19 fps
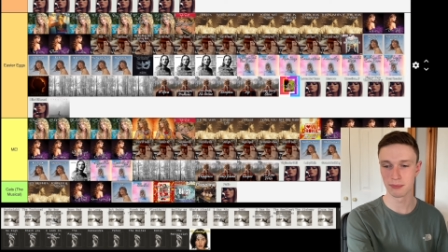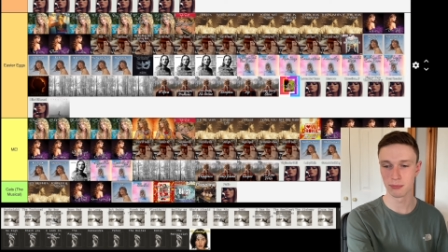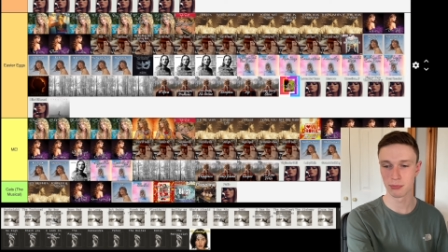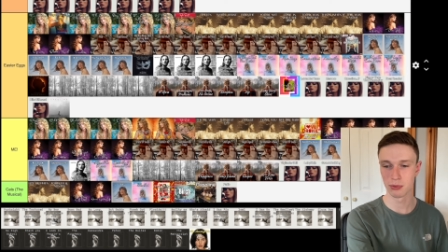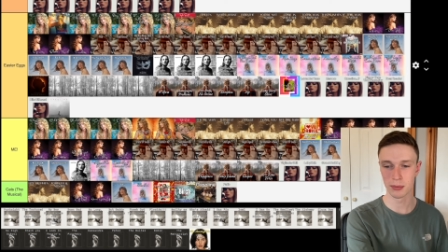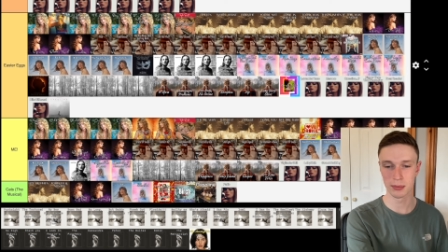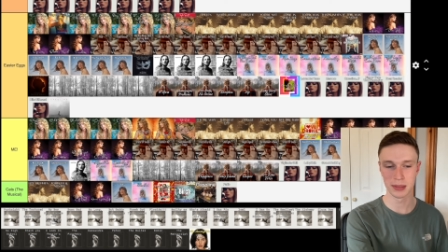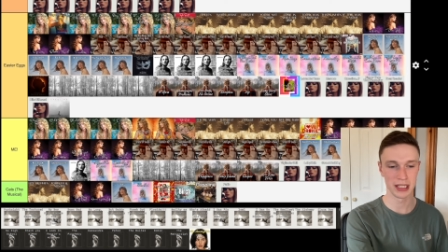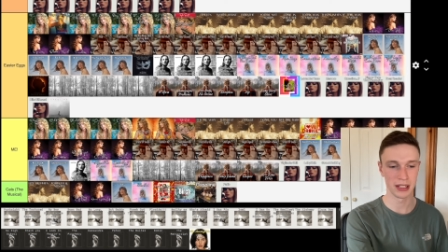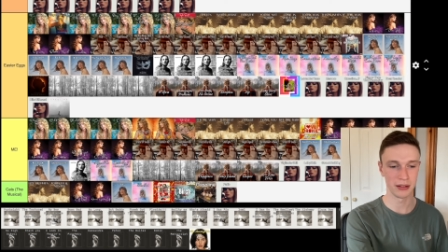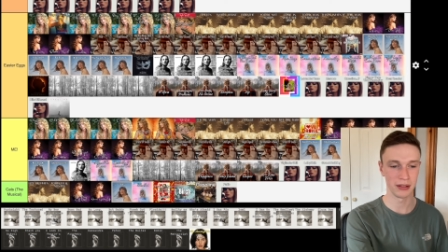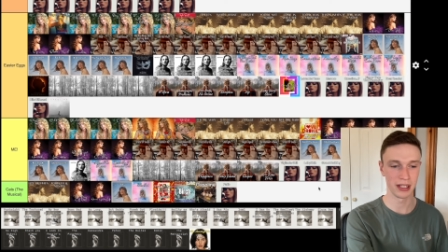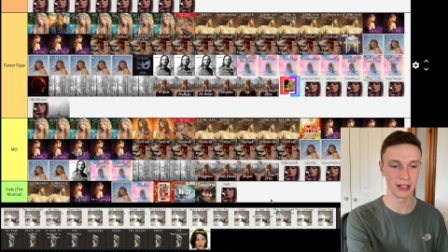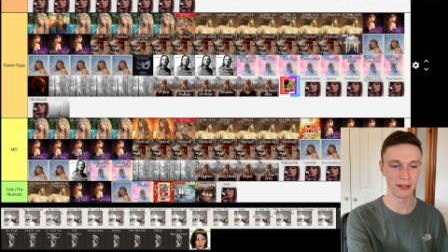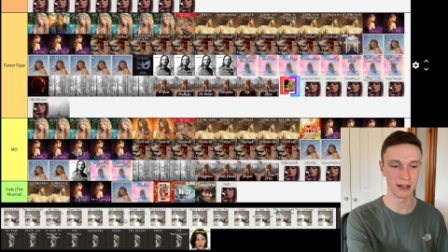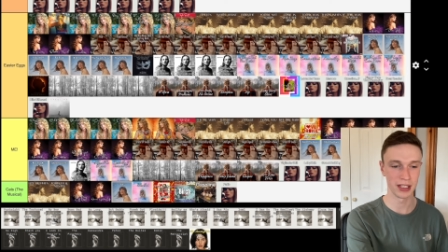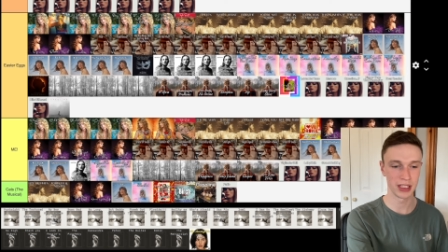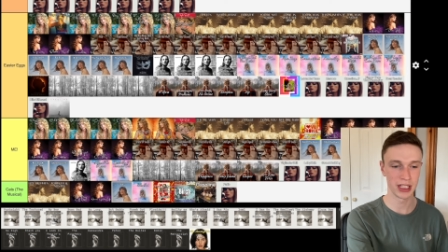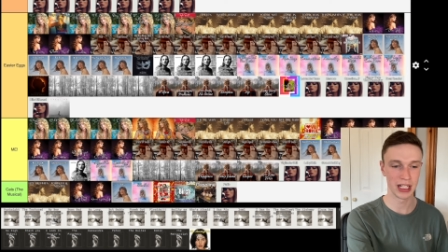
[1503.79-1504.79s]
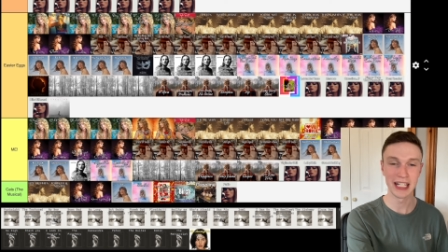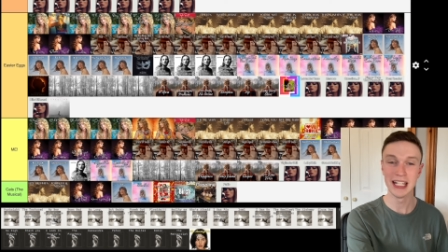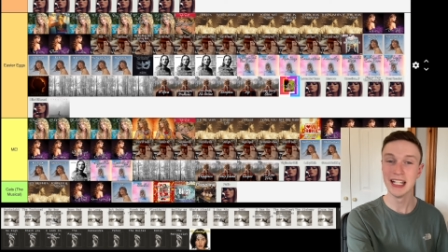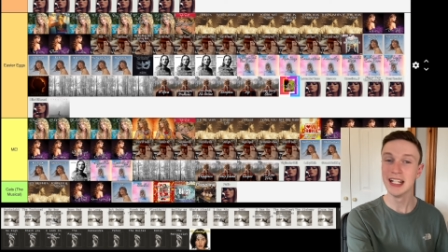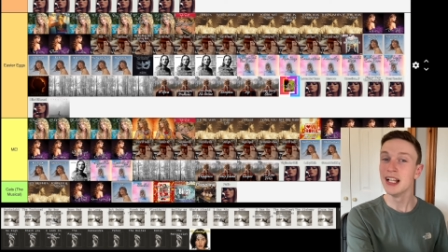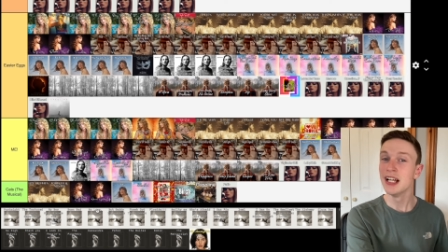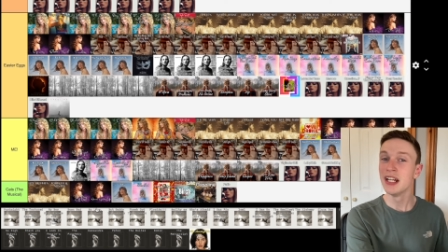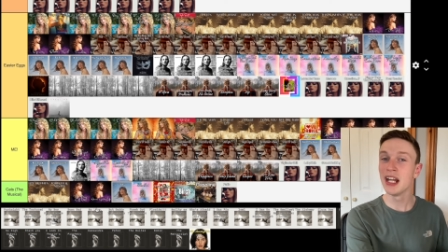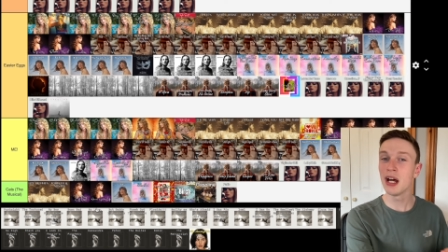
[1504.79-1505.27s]
Probably down here, actually.
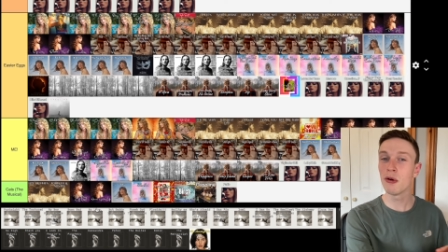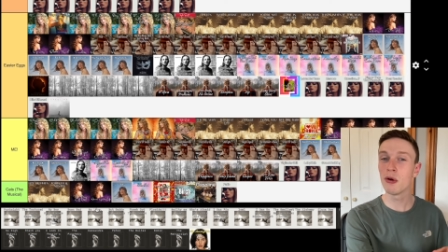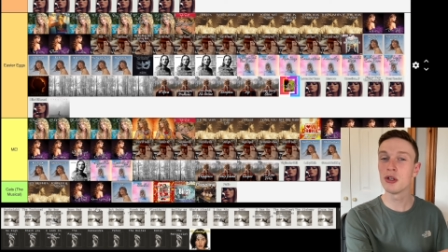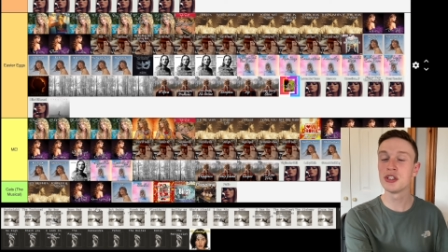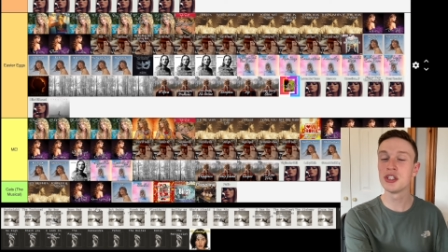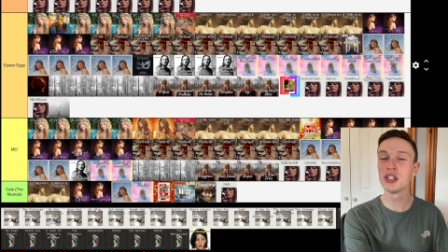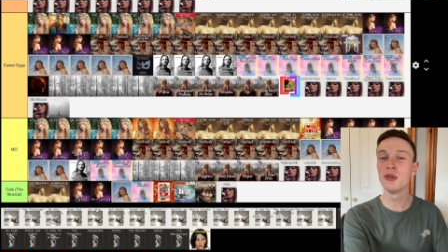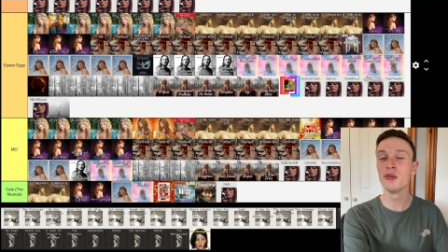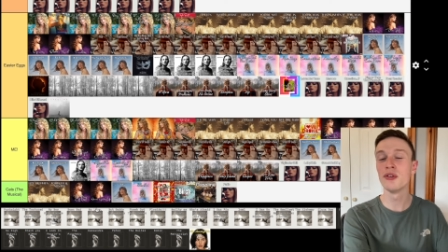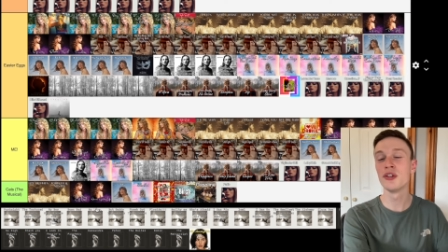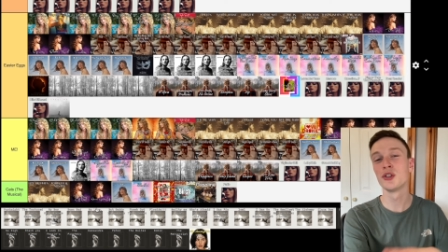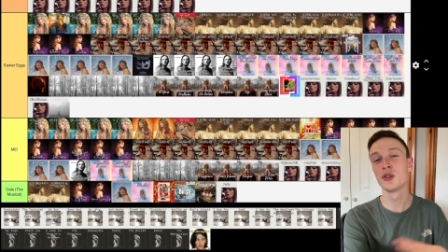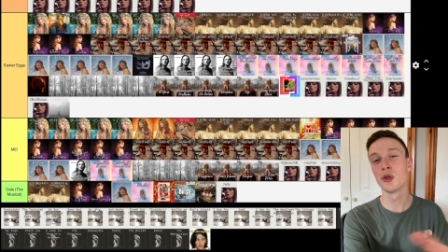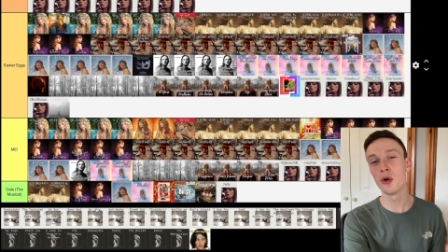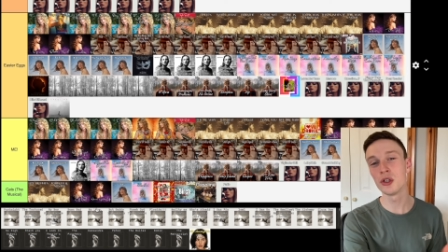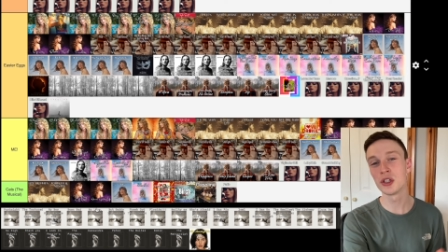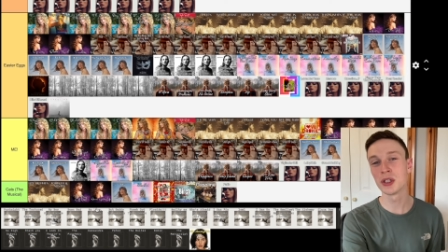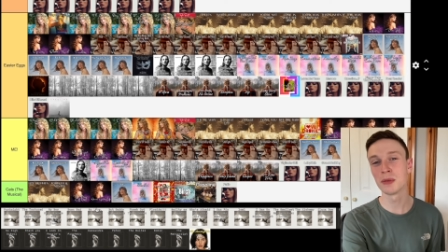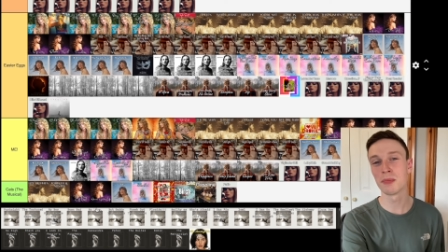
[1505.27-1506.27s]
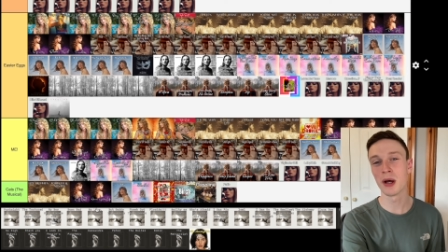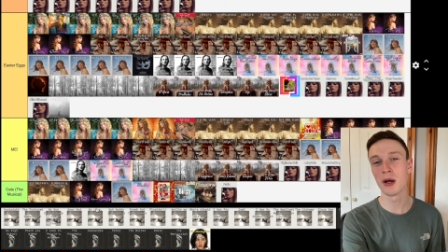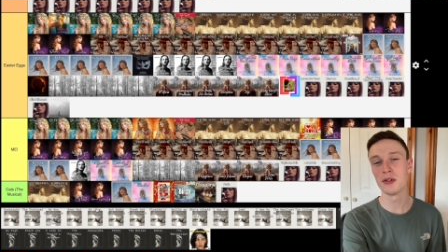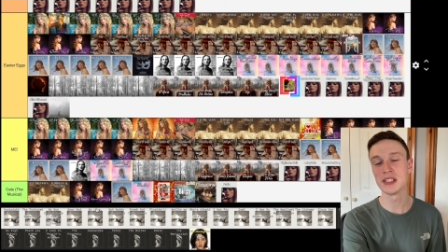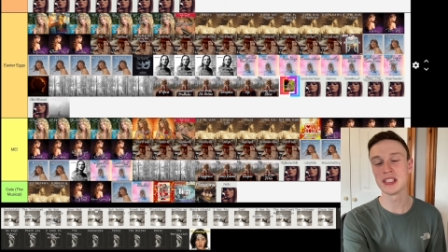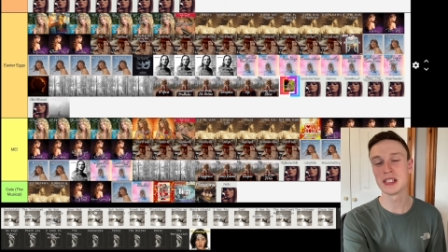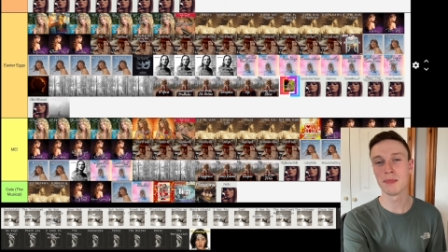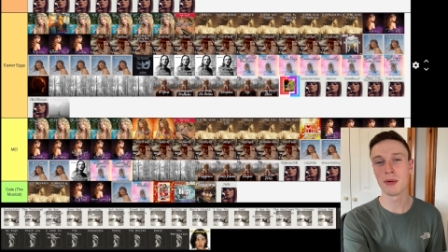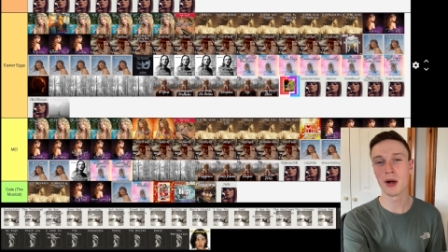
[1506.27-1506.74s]
Now on to the Tortured
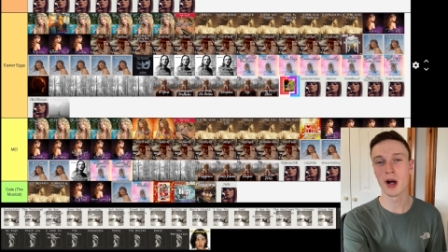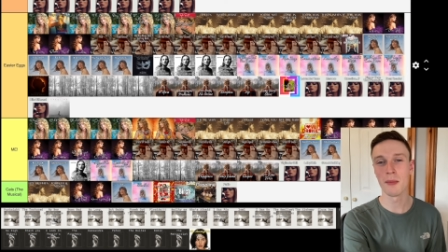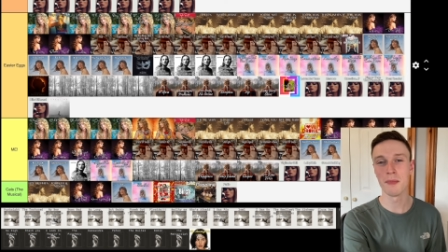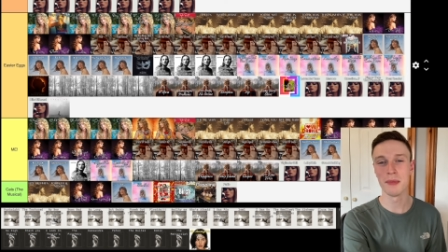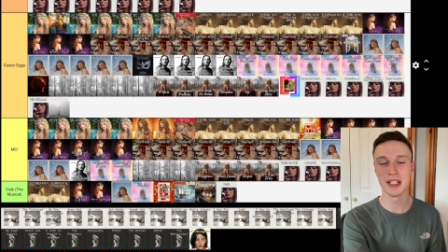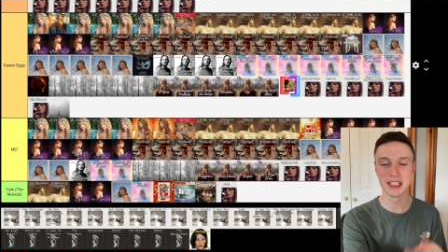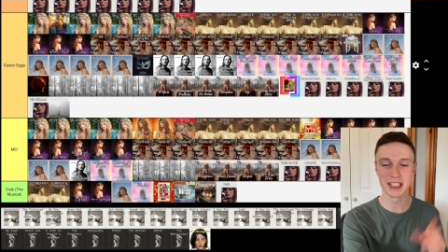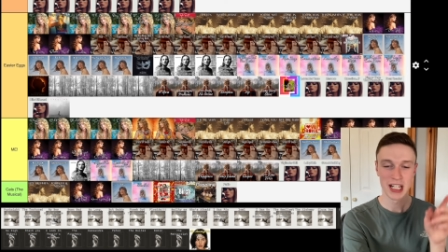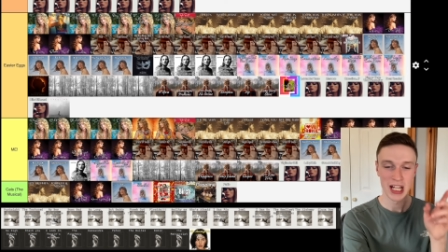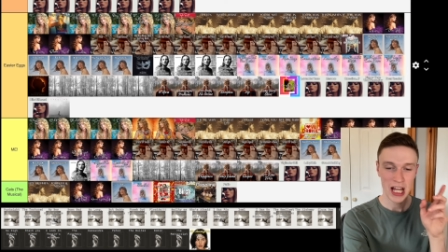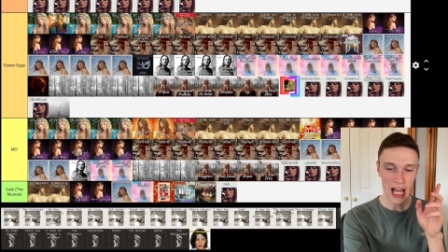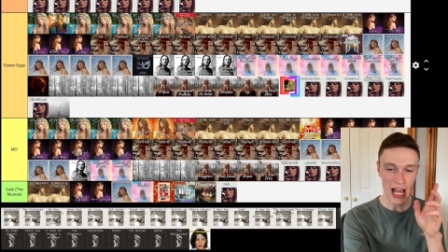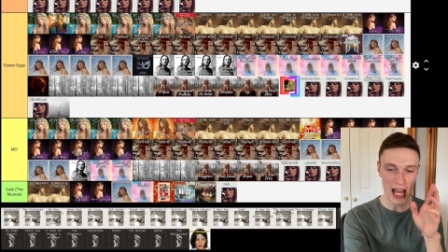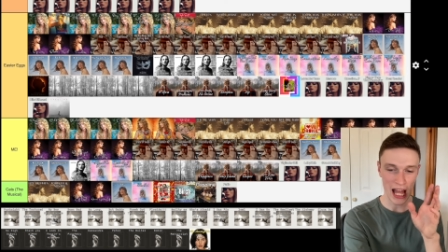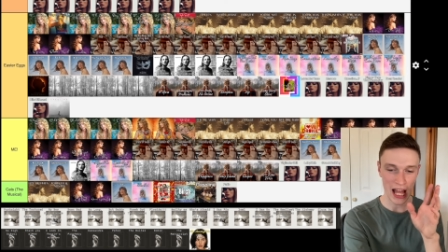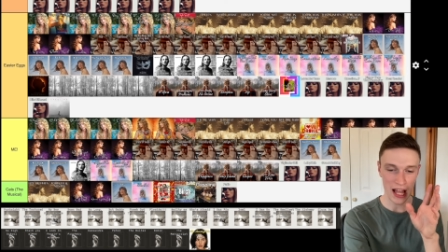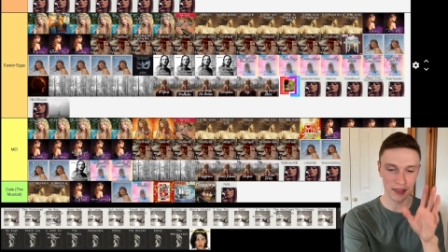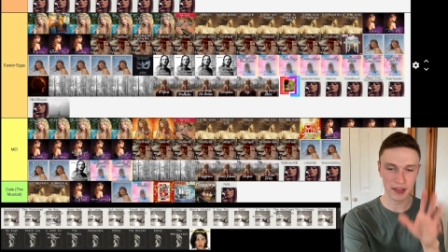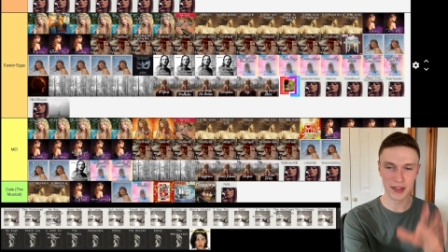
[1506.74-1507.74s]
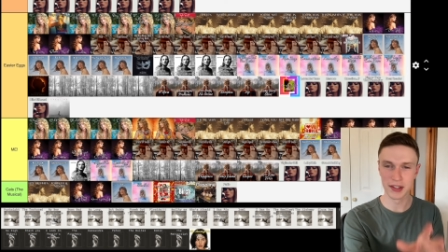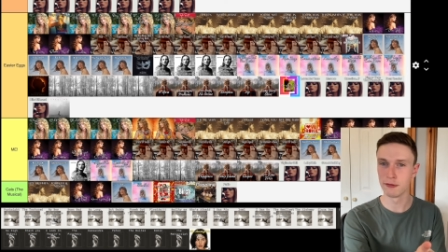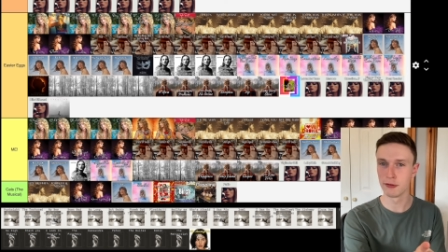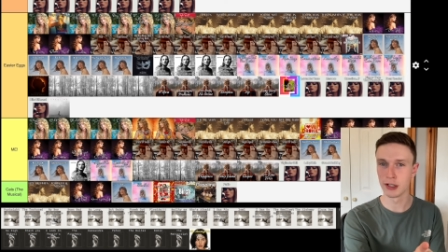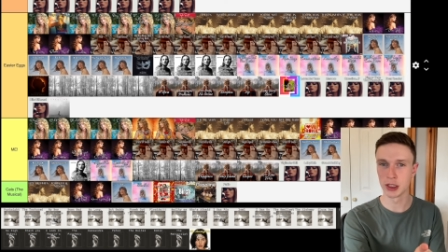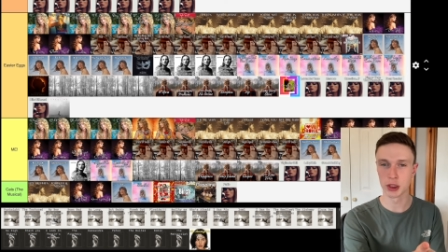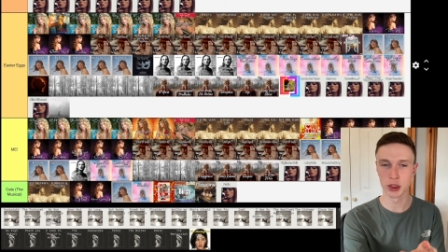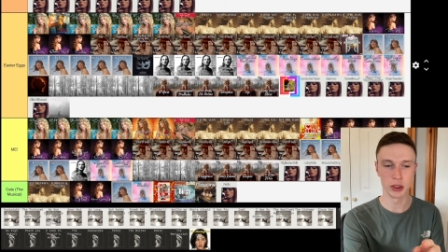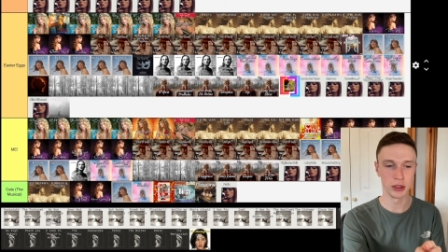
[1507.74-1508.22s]
Poets department, uh, the
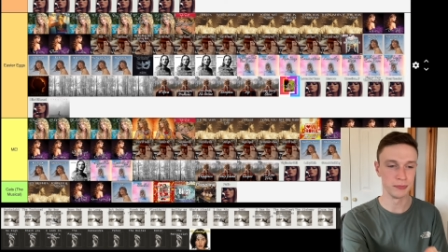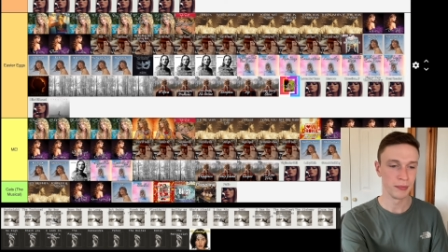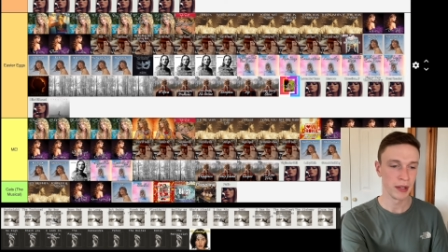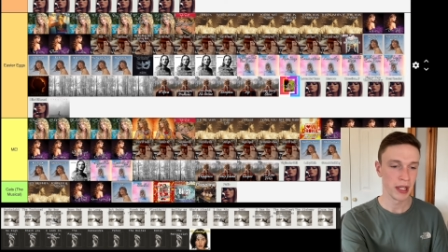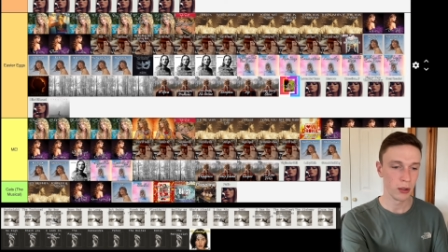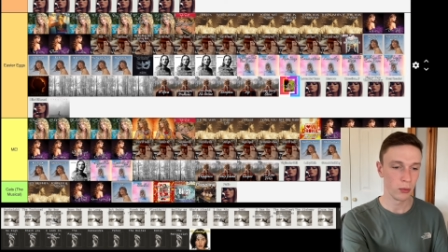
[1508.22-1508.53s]
original.